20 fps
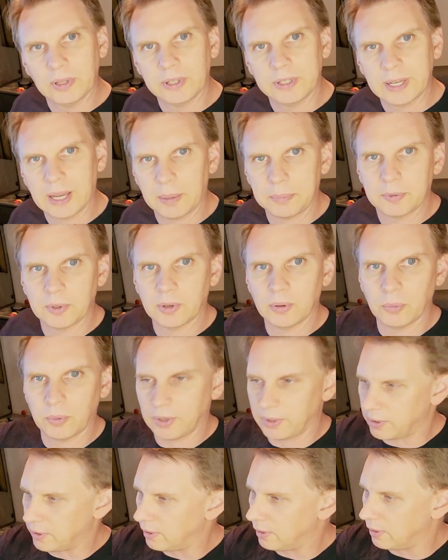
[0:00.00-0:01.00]
adapter
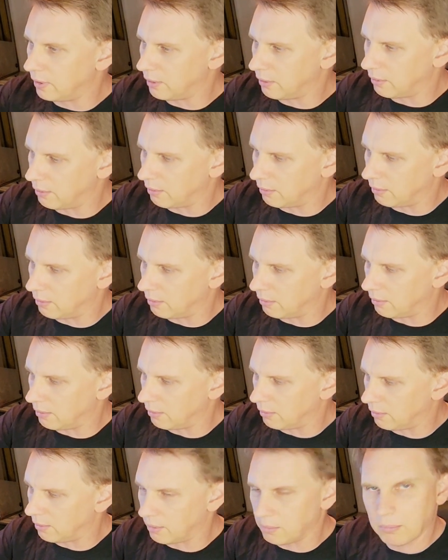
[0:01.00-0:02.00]
with
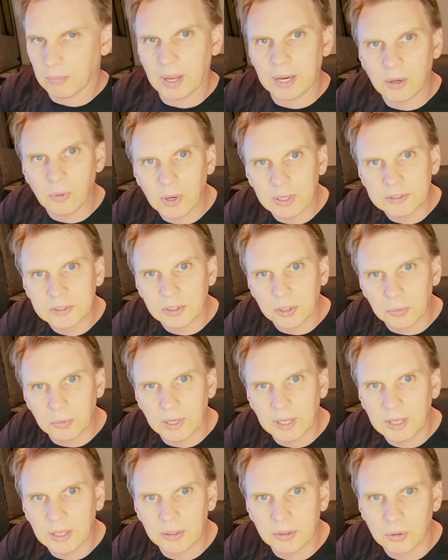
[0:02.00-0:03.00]
my Quest
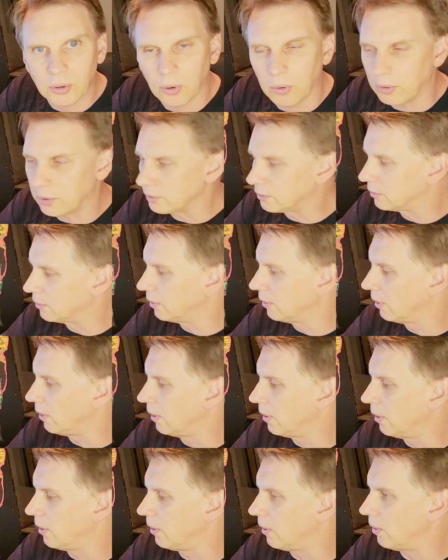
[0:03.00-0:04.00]
3 controllers,
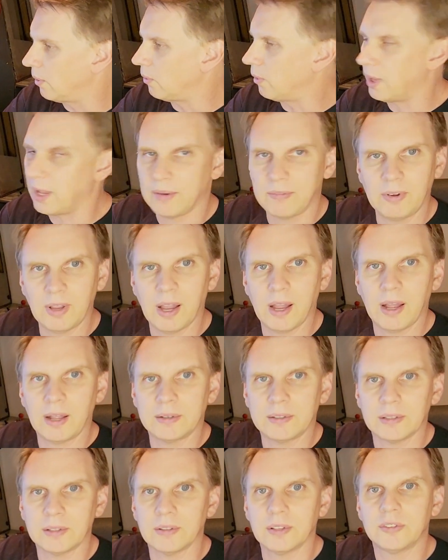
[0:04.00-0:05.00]
well, I've
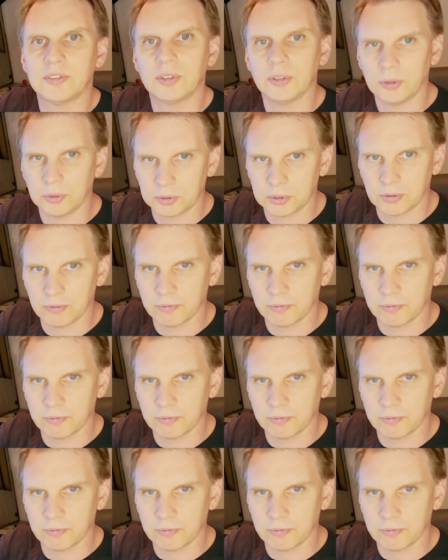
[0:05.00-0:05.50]
got the solution